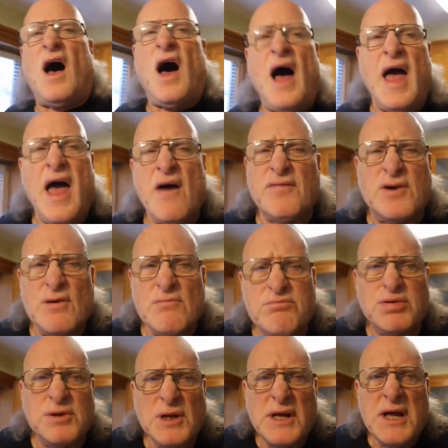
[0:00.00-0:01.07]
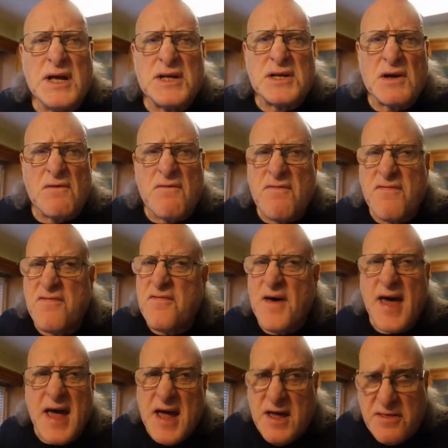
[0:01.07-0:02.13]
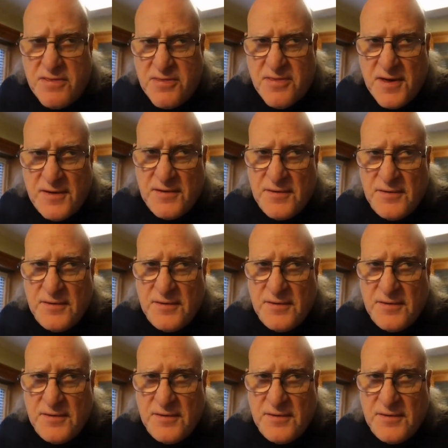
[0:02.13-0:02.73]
I have complete faith